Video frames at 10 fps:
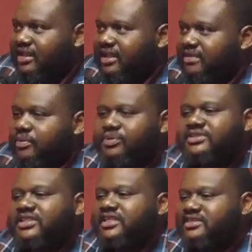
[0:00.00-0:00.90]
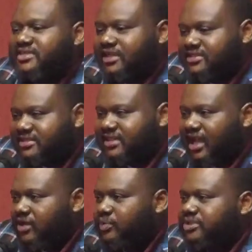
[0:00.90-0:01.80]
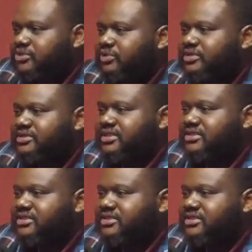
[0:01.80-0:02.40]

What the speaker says: even when seeking justice, how do we truly seek